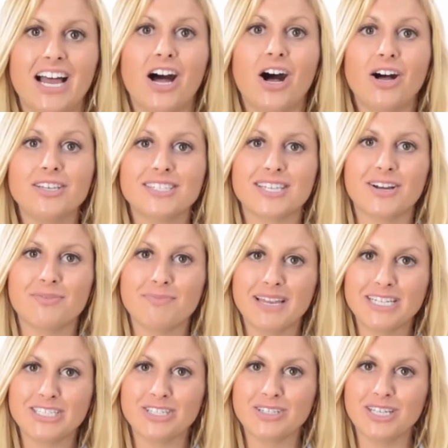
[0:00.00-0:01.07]
Also,
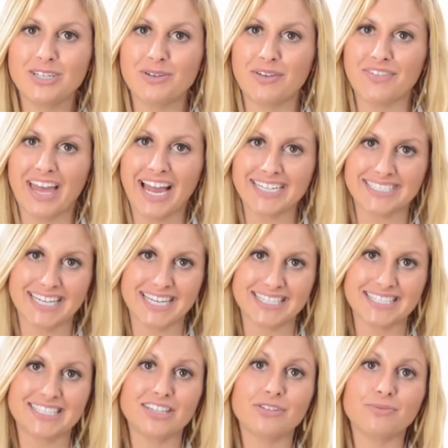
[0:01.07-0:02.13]
make sure that you have access
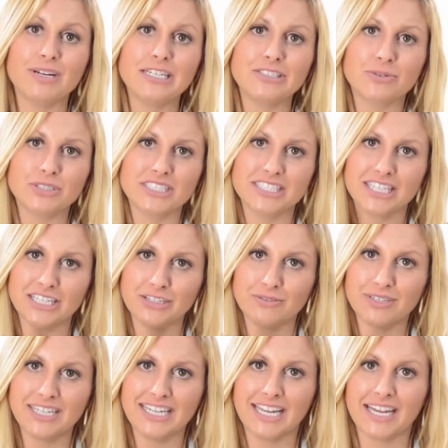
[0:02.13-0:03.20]
to the resources that you
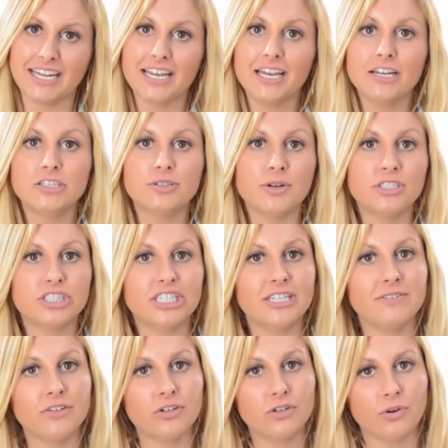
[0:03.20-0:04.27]
need to
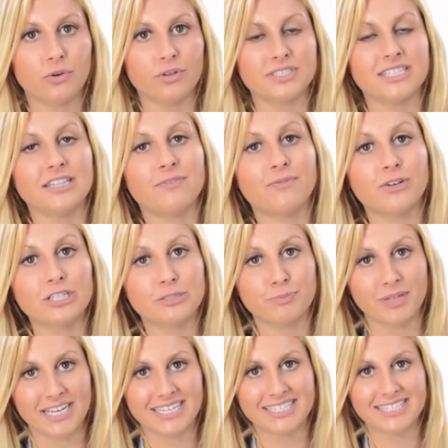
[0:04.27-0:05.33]
achieve your goals in the first
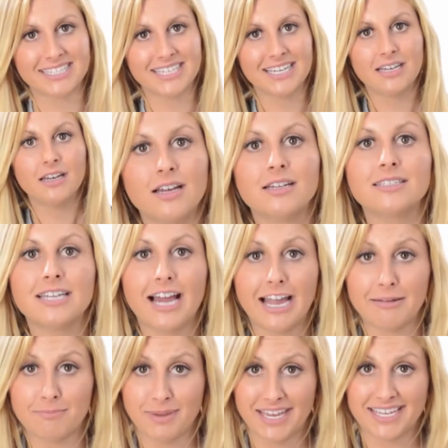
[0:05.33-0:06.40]
place.
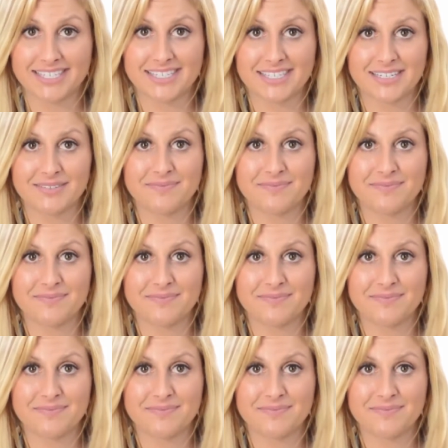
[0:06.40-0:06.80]
Time-based.